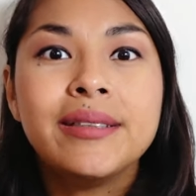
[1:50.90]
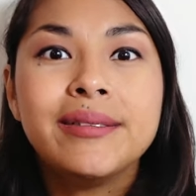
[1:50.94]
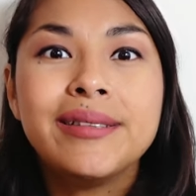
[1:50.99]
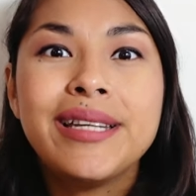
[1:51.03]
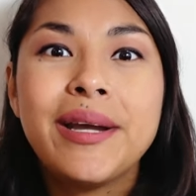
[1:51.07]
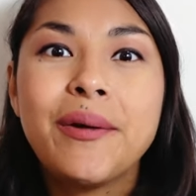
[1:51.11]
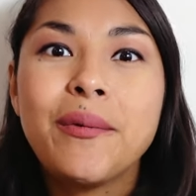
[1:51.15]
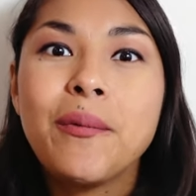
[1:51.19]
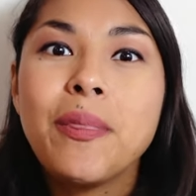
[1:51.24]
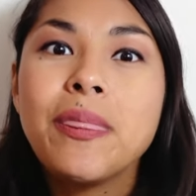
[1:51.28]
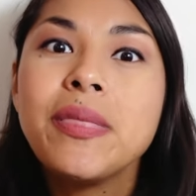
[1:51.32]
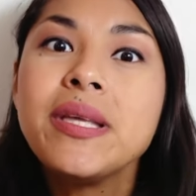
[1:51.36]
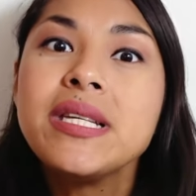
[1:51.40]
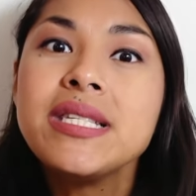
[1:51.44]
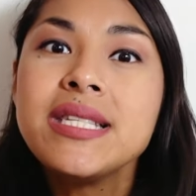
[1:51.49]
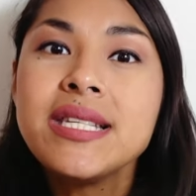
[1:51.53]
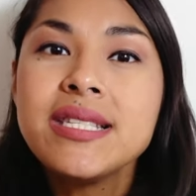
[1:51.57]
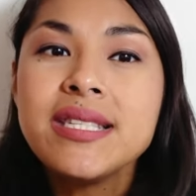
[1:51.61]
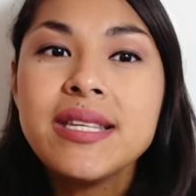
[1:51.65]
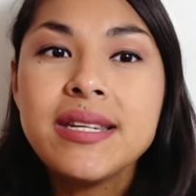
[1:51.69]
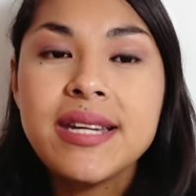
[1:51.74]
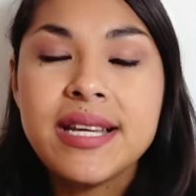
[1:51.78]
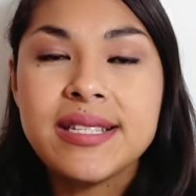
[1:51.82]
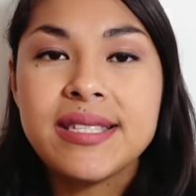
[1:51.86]
Now, this
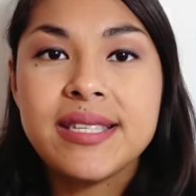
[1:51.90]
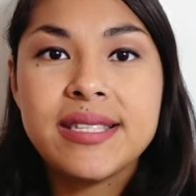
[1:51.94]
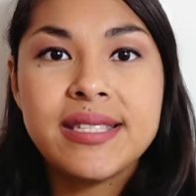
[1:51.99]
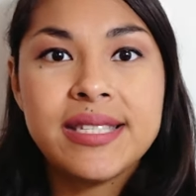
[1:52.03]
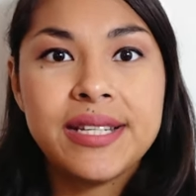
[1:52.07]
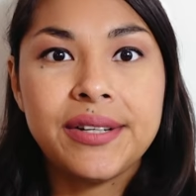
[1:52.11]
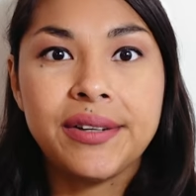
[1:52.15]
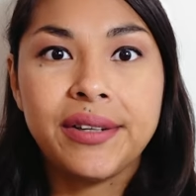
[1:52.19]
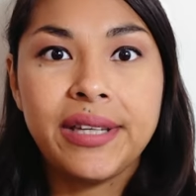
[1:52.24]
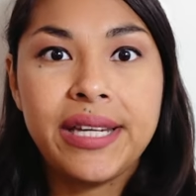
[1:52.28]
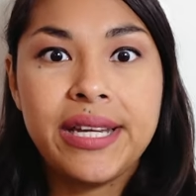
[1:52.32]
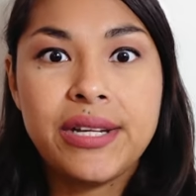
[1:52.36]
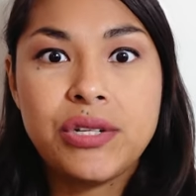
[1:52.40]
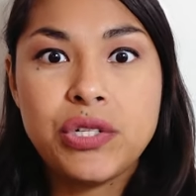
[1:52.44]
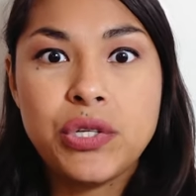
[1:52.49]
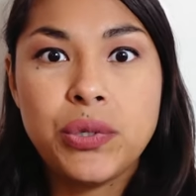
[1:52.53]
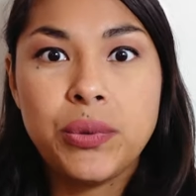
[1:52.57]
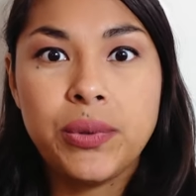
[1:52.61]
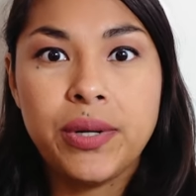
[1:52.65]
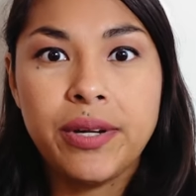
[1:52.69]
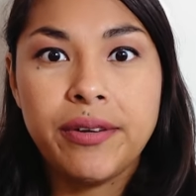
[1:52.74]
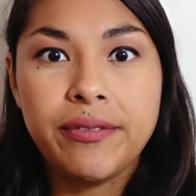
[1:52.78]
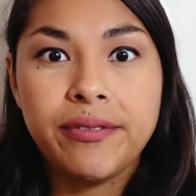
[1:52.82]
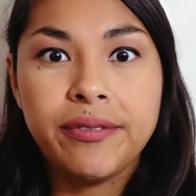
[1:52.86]
isn't necessarily
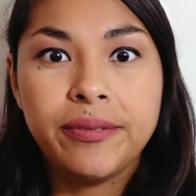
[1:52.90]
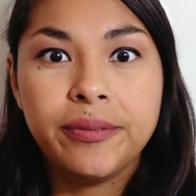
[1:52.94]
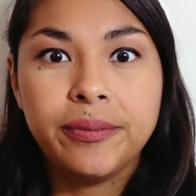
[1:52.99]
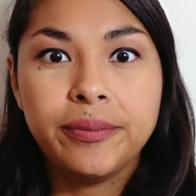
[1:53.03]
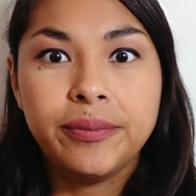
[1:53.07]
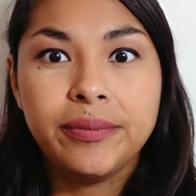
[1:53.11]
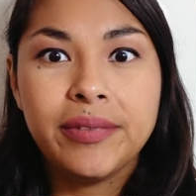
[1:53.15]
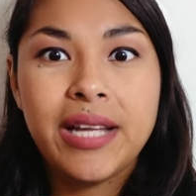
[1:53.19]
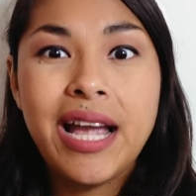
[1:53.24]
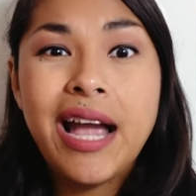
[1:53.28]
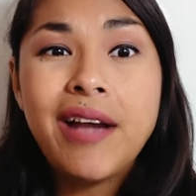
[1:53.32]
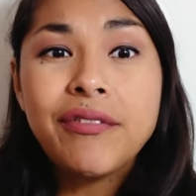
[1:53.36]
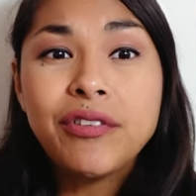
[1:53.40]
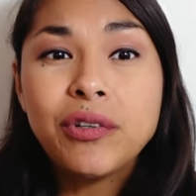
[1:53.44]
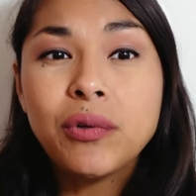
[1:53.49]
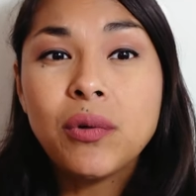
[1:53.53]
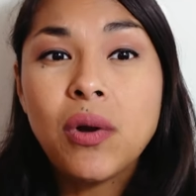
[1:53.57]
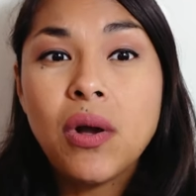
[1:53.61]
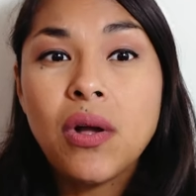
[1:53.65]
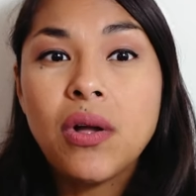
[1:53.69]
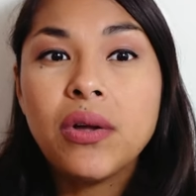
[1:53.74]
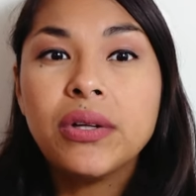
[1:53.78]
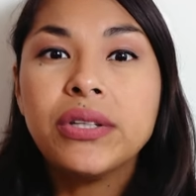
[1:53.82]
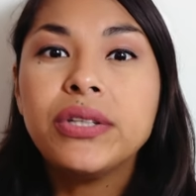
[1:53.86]
intuitive. After
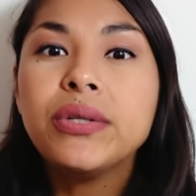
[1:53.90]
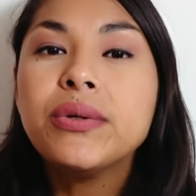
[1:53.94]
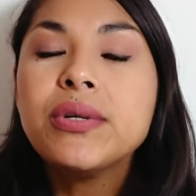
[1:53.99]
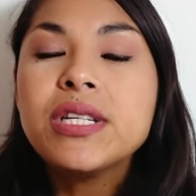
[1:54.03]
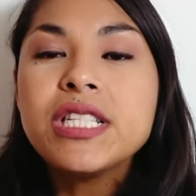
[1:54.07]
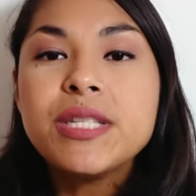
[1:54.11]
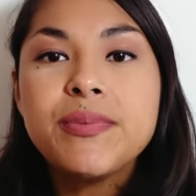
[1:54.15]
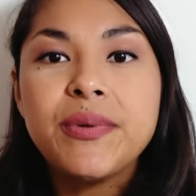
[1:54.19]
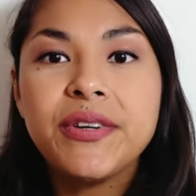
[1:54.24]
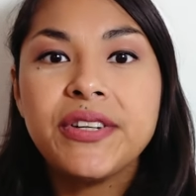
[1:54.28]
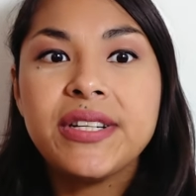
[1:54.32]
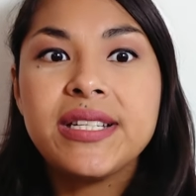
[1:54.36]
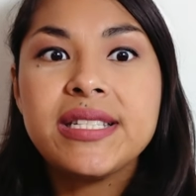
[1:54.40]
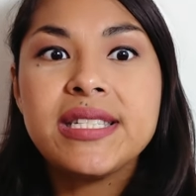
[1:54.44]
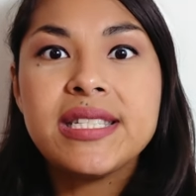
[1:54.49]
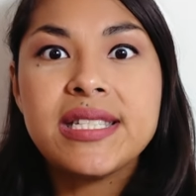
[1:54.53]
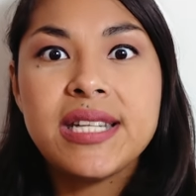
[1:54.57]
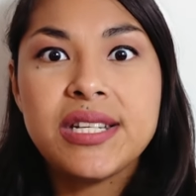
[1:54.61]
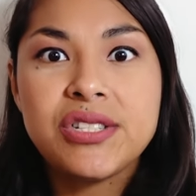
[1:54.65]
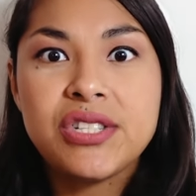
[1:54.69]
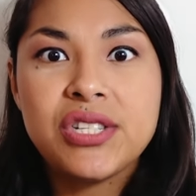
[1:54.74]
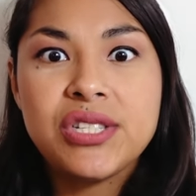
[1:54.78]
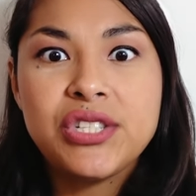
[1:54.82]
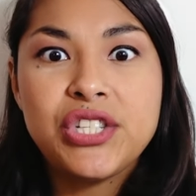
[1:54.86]
all, your experience
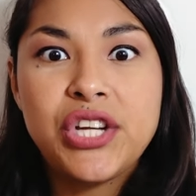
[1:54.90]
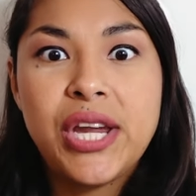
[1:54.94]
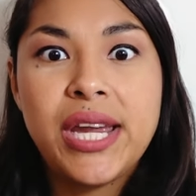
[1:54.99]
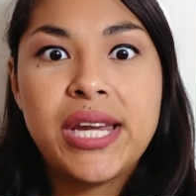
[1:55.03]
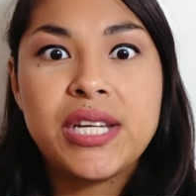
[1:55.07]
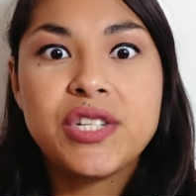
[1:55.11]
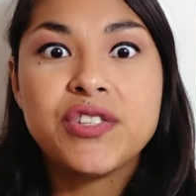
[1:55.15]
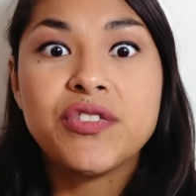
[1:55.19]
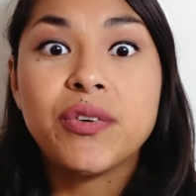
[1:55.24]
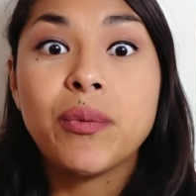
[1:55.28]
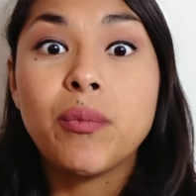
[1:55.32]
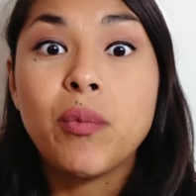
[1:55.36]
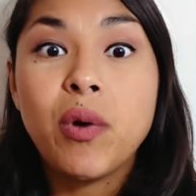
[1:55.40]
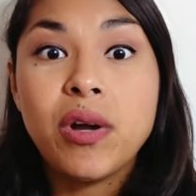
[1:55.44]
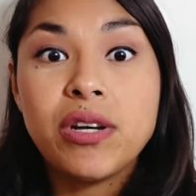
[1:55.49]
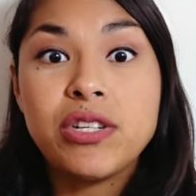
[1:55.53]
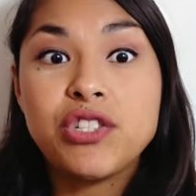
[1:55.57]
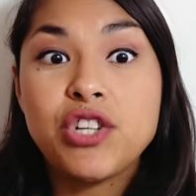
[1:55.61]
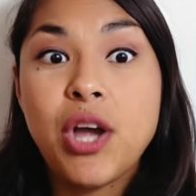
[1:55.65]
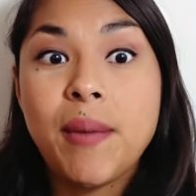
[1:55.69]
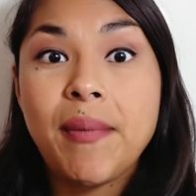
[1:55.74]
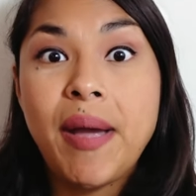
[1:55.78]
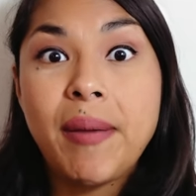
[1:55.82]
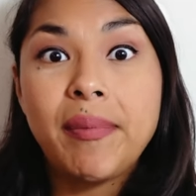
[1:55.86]
doesn't change from one
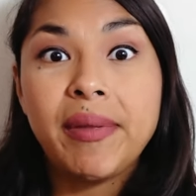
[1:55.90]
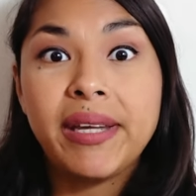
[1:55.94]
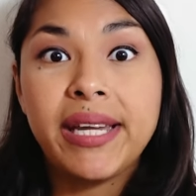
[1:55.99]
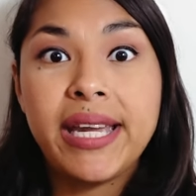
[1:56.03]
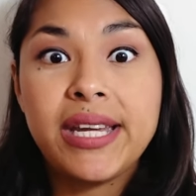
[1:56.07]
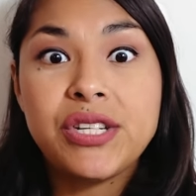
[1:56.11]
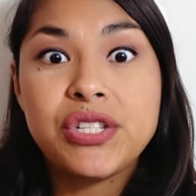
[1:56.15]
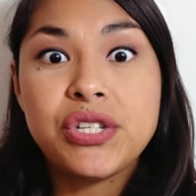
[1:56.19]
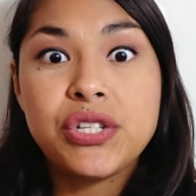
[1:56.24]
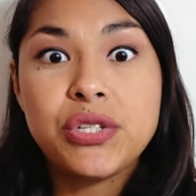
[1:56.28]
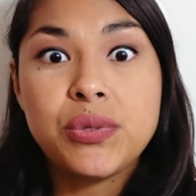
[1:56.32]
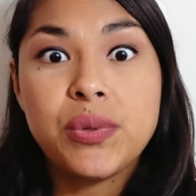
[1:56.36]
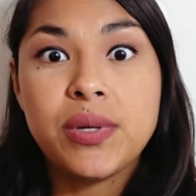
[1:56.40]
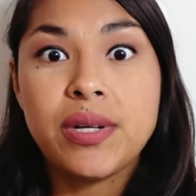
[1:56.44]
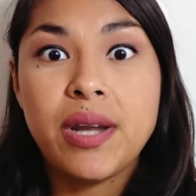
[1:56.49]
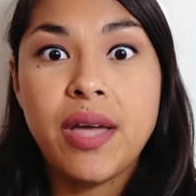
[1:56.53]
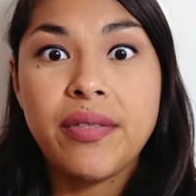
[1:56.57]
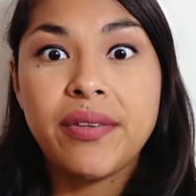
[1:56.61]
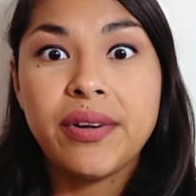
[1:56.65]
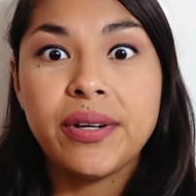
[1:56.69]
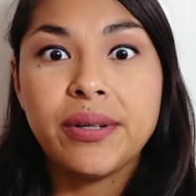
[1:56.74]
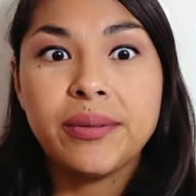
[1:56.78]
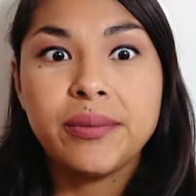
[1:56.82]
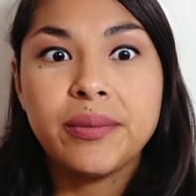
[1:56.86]
job application to
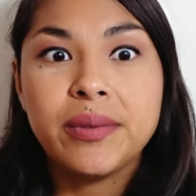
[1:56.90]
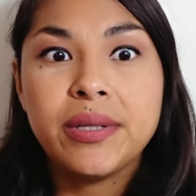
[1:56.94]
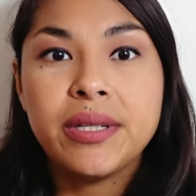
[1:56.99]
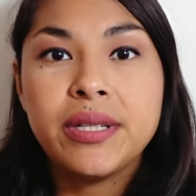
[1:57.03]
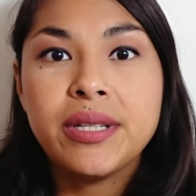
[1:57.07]
another.